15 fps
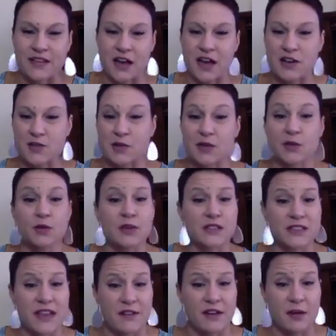and
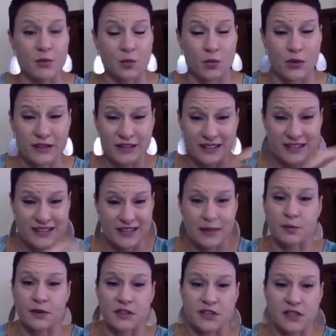entrepreneurs have a really
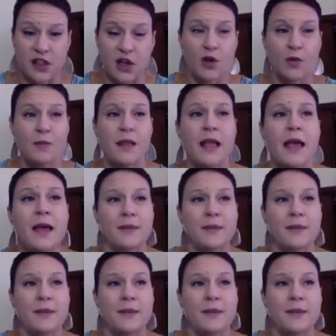slippery slope